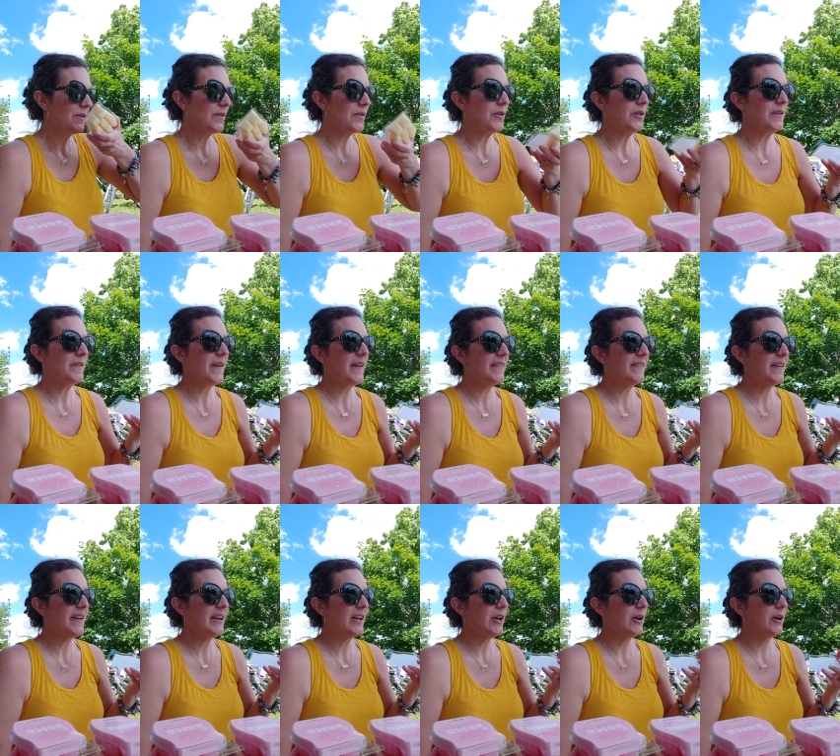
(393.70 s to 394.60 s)
So this has
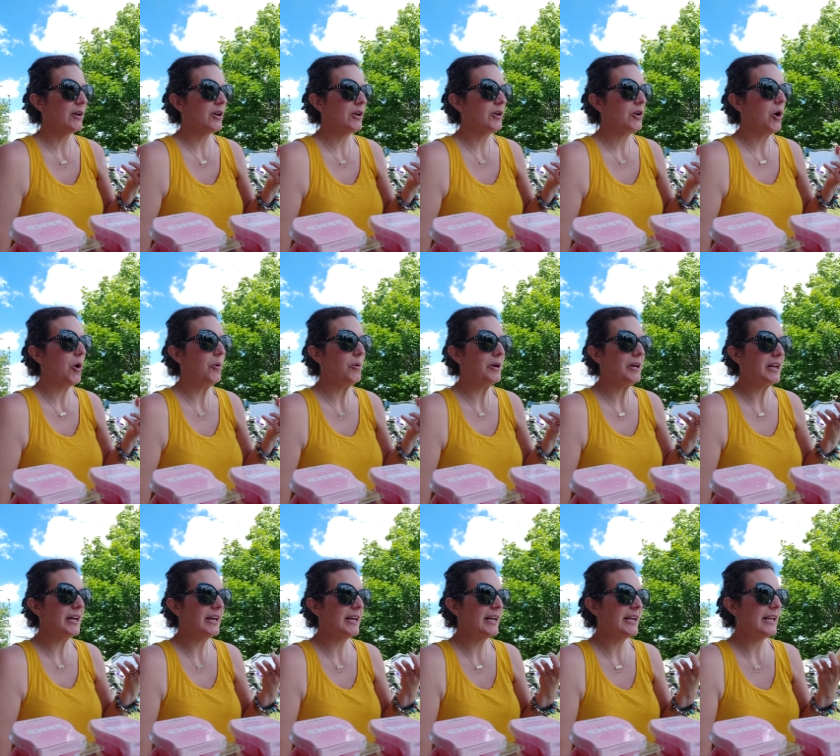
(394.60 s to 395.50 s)
like
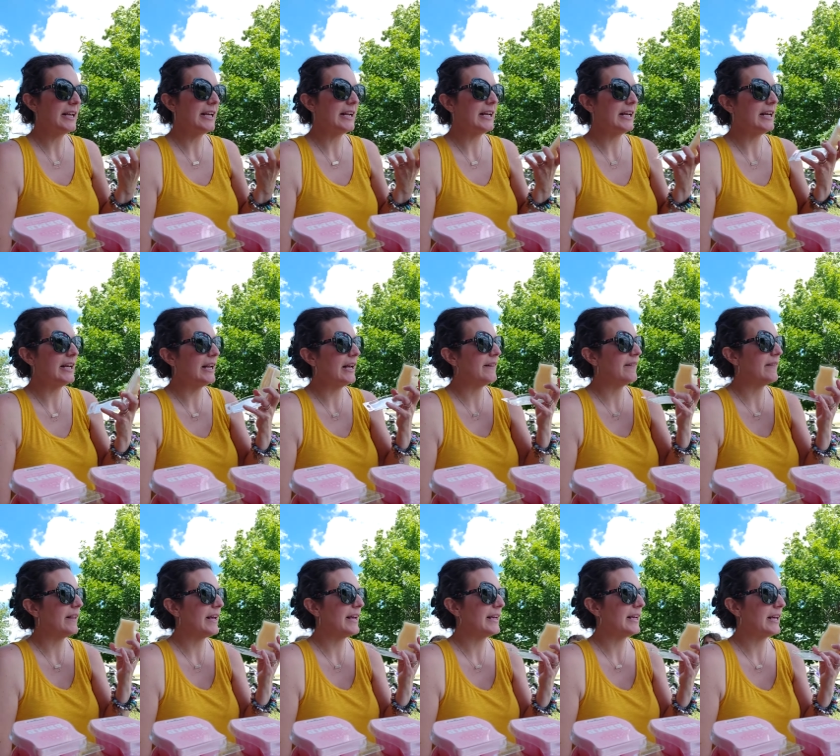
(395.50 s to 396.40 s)
coconut in it
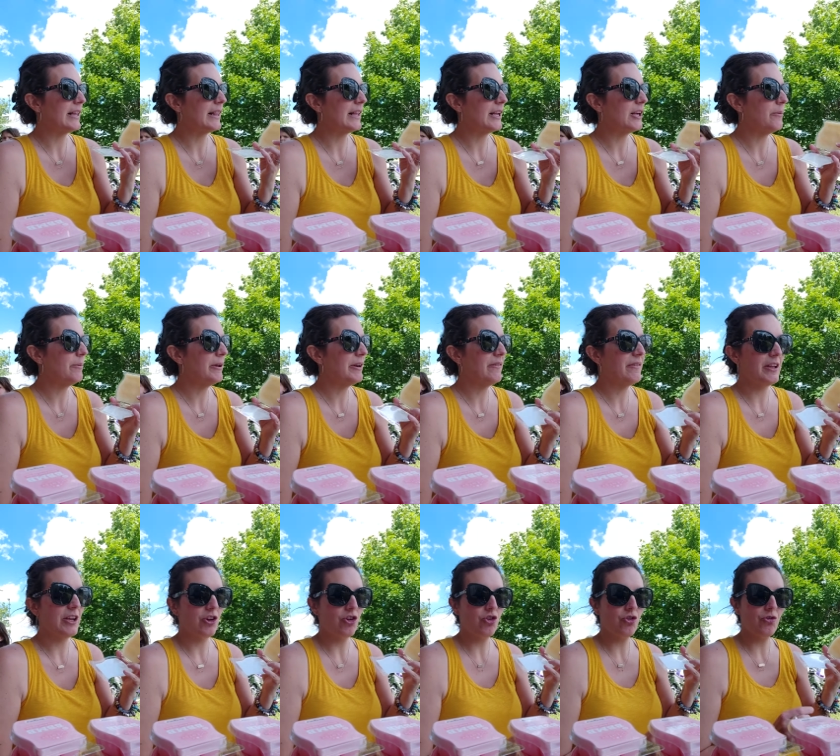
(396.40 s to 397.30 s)
and like a little bit of
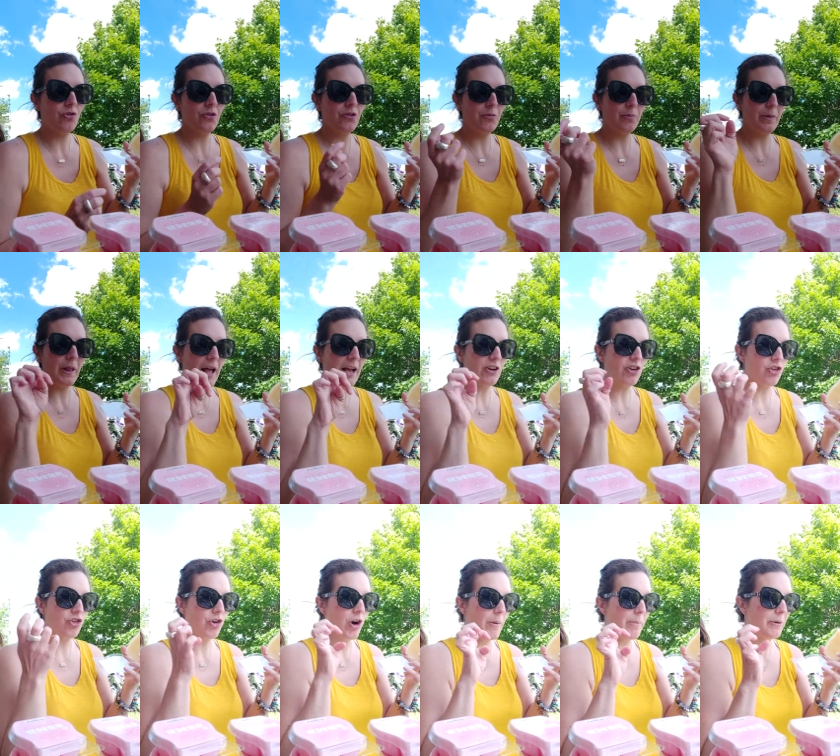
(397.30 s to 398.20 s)
like
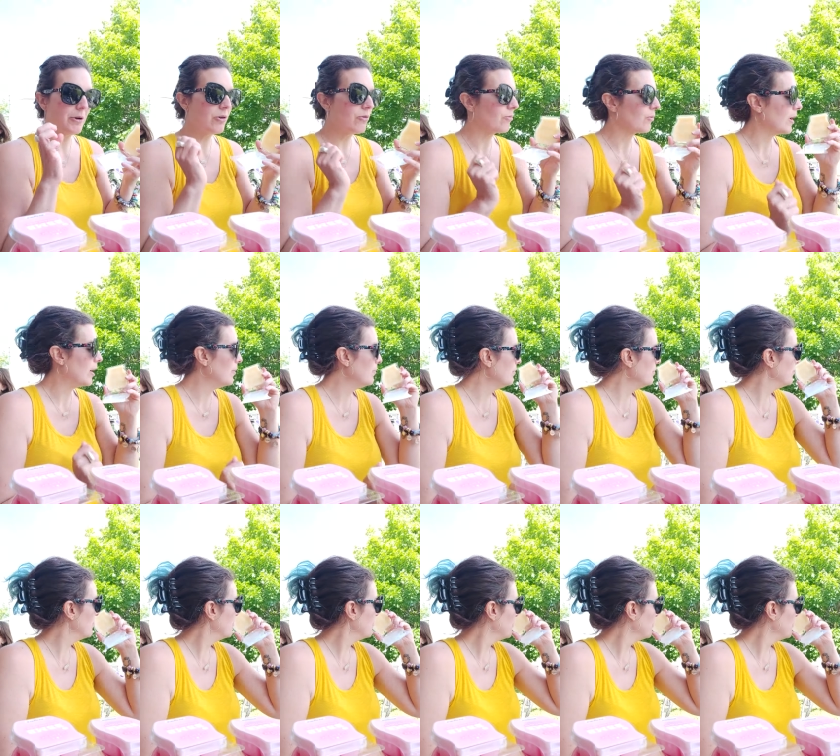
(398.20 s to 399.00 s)
splash of tropical rum.